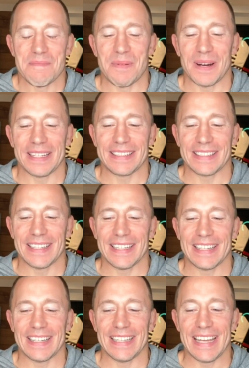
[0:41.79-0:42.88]

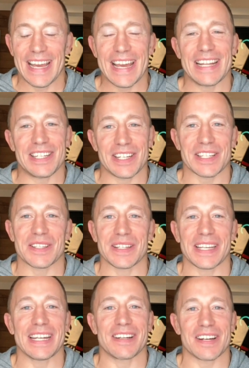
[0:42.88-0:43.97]
Yeah, Justin
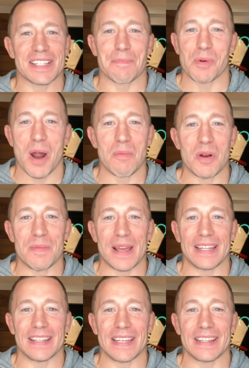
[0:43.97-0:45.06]
can cause a problem,
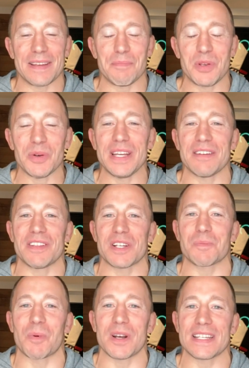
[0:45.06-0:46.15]
and the beauty of the
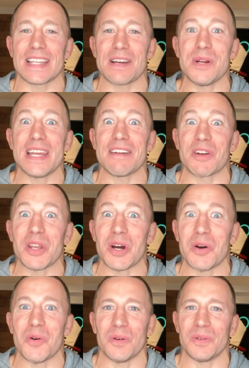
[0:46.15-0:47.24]
sport is that we never
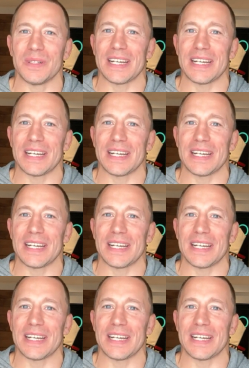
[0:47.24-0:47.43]
know.